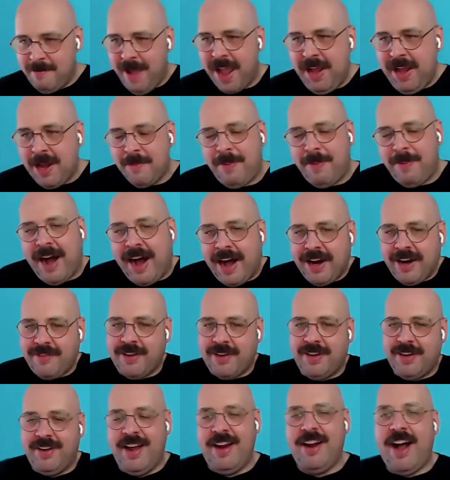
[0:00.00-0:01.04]
make it part
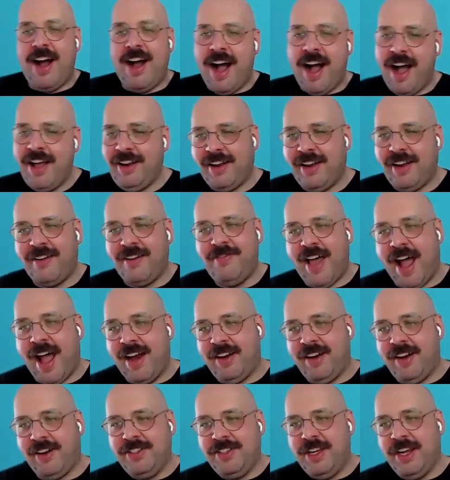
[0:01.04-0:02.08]
of it. And I love
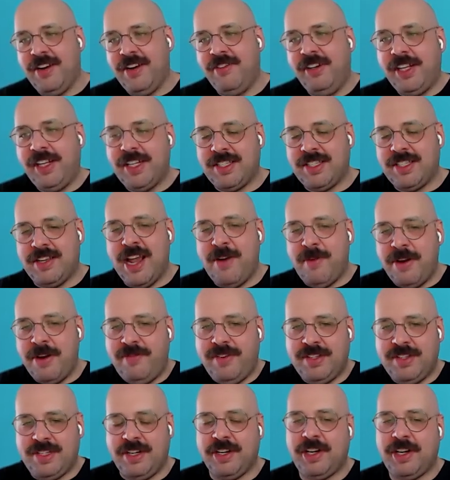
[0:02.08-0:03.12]
that because you can really see it when
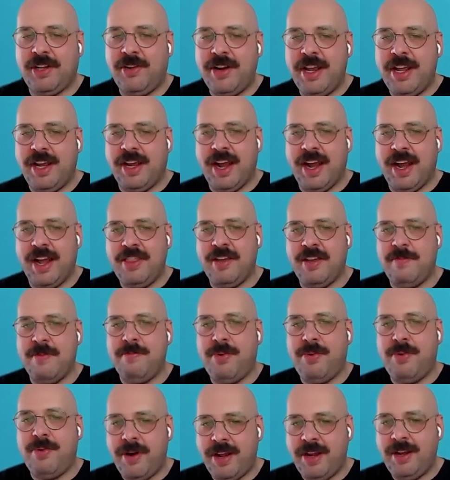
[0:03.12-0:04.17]
you visit a clinic and they've
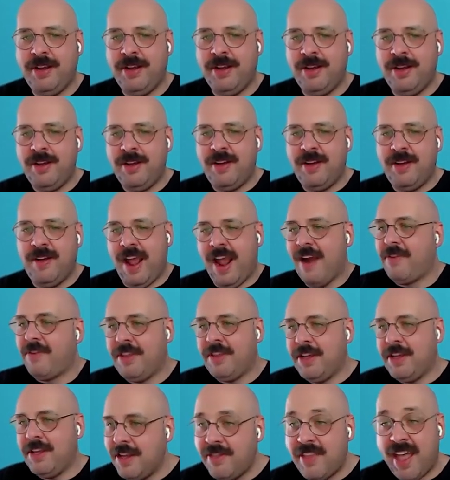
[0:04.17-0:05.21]
been putting
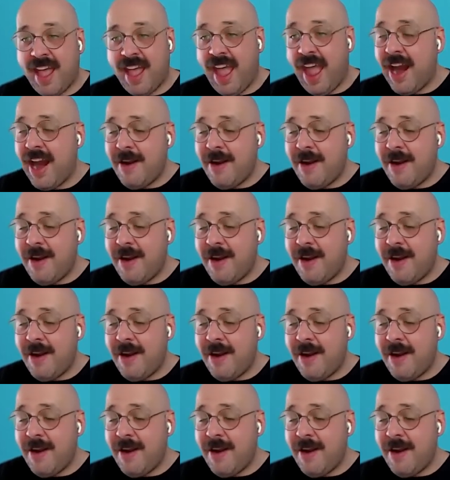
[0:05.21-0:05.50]
everything in there.